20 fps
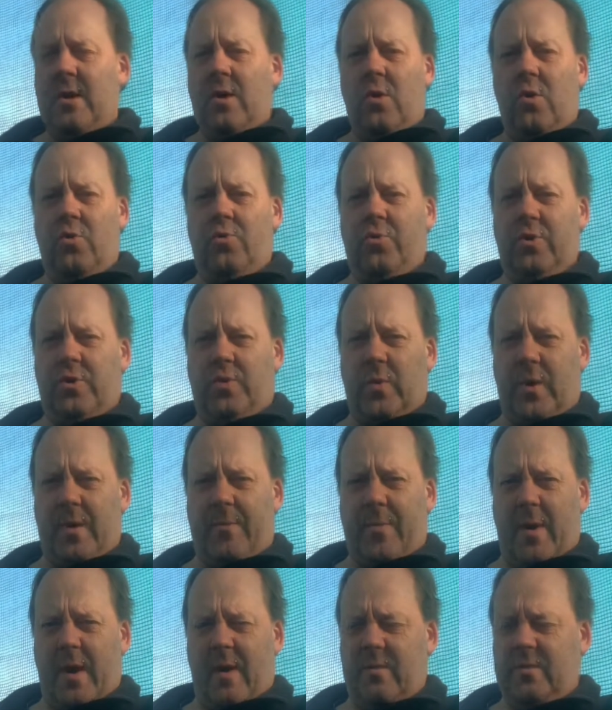
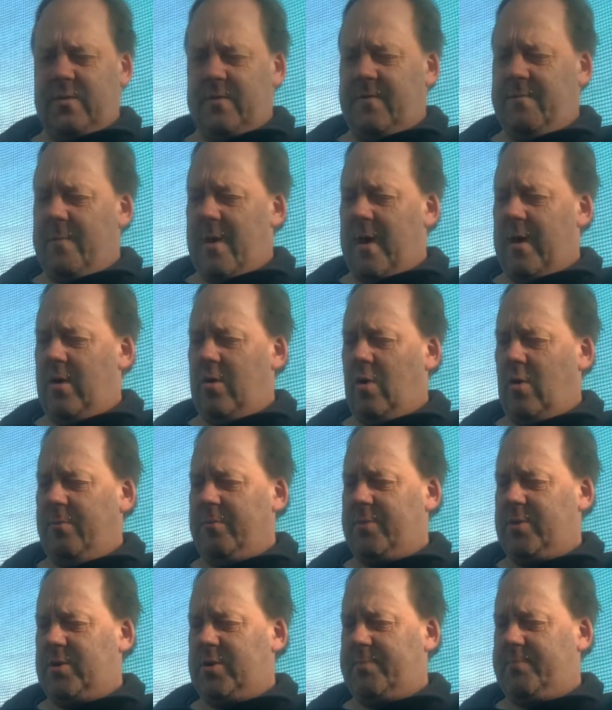£120 of Maincrop
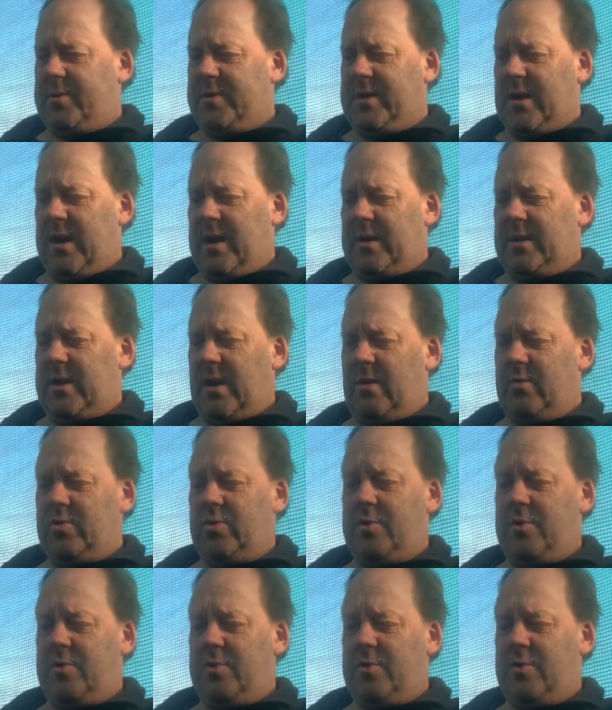potatoes,